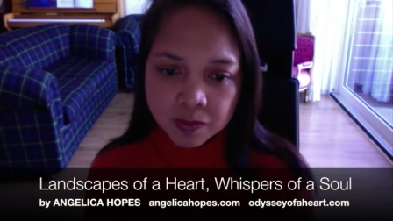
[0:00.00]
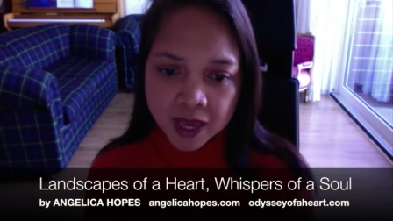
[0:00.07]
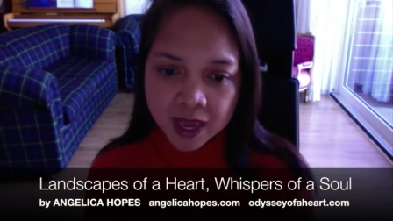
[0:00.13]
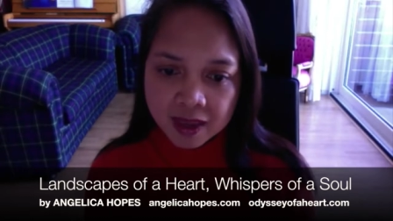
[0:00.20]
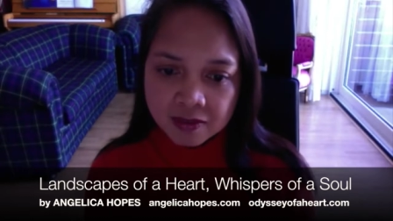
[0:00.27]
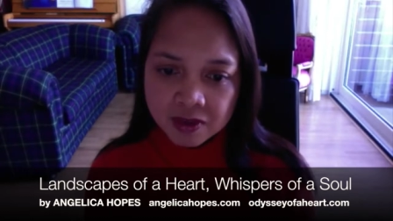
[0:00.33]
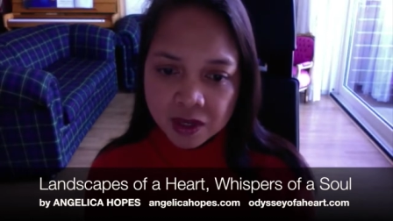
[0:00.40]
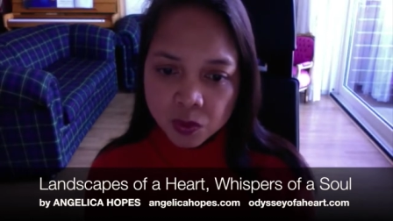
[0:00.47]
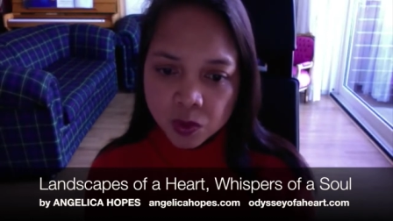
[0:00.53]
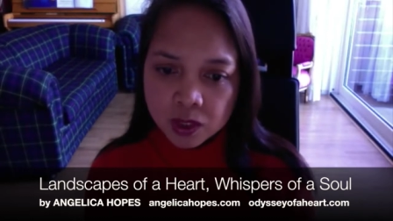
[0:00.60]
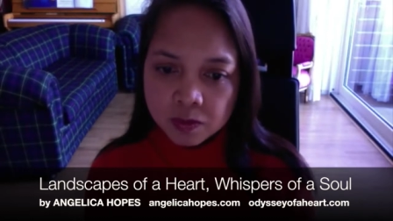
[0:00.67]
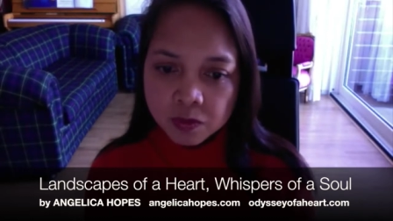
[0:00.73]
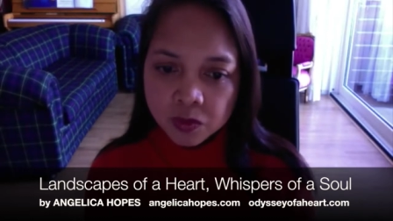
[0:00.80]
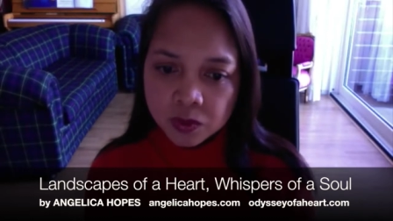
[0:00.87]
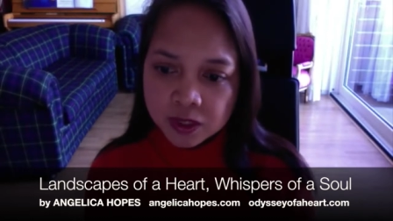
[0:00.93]
behaving with
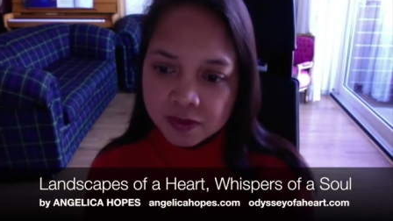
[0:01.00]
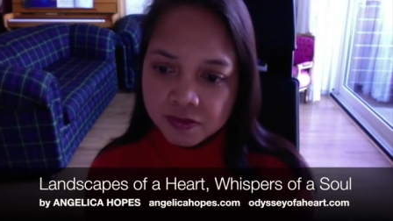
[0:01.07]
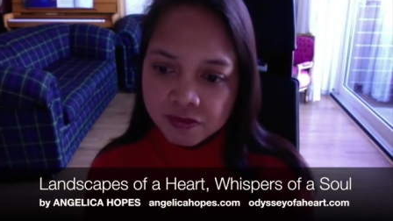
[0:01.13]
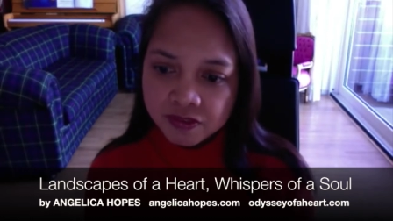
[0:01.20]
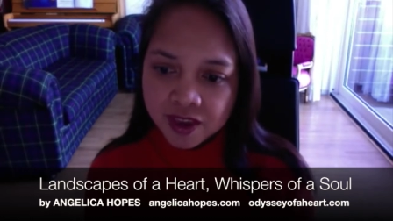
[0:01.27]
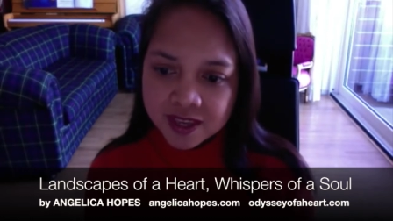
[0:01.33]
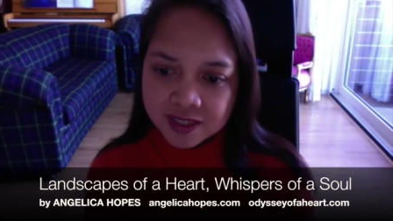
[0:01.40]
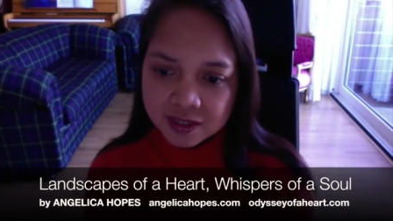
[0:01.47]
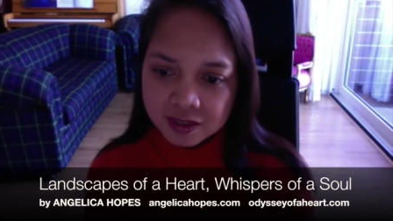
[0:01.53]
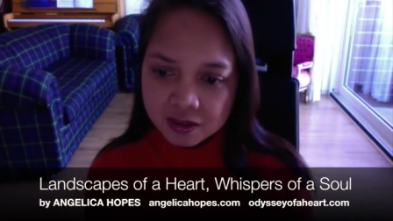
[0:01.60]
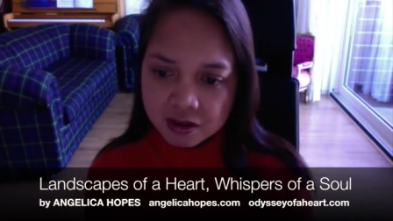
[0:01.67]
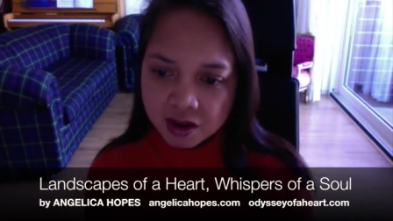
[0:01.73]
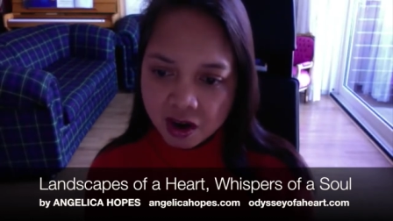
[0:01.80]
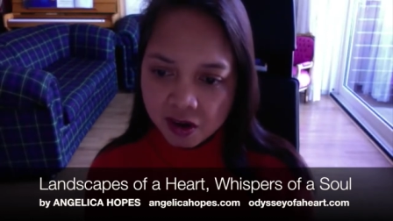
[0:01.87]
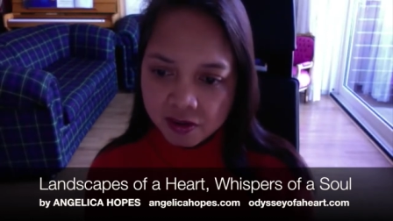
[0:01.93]

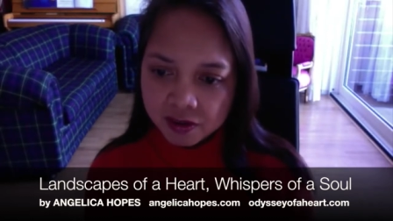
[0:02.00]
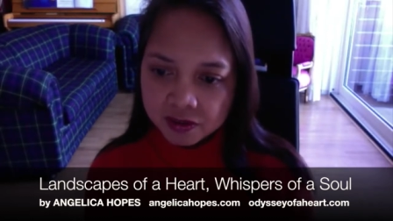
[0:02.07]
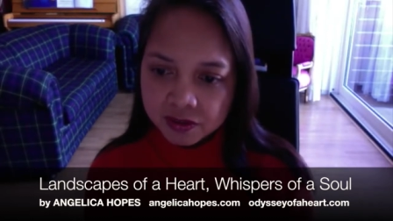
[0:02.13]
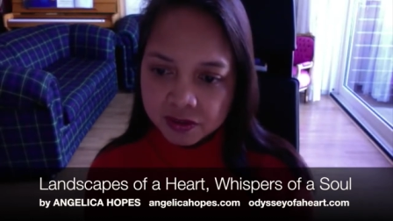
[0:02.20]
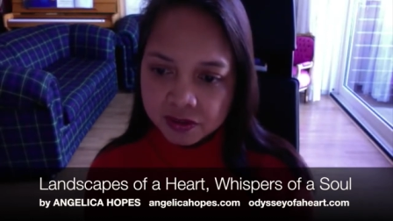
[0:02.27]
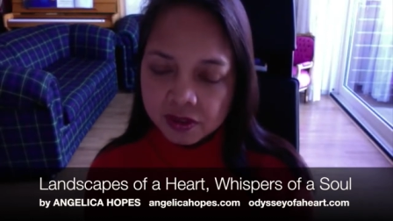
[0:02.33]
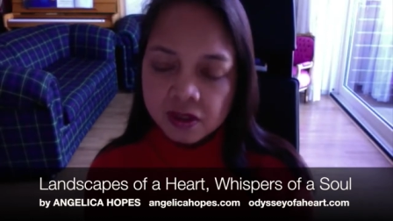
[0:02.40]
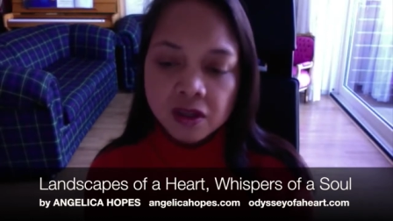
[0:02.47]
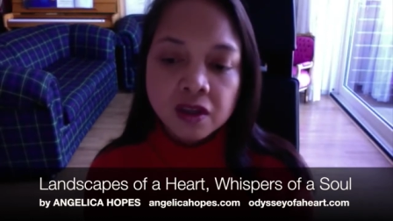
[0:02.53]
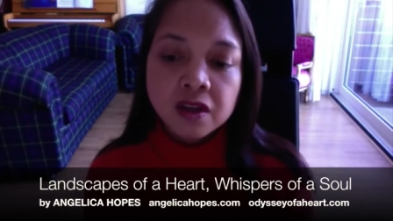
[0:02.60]
multifaceted character,